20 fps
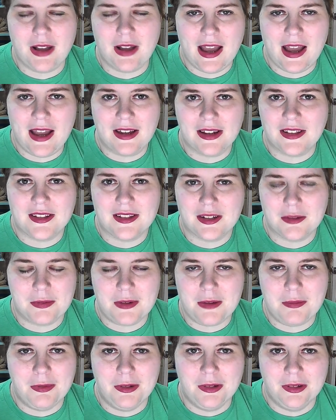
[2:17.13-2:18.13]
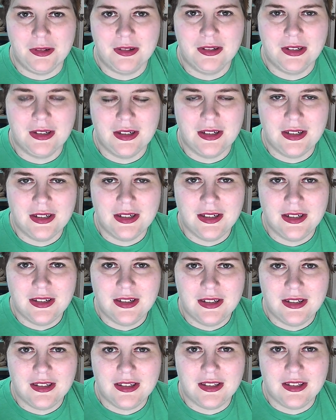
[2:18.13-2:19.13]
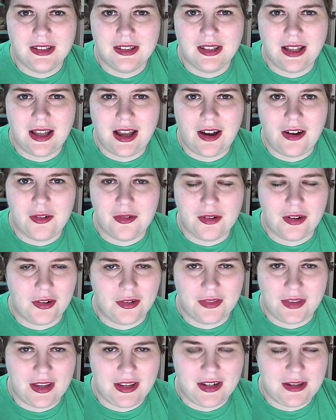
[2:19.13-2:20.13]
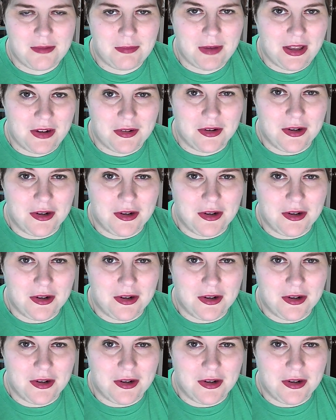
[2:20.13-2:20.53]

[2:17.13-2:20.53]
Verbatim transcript: acts to people. Are, are they any better?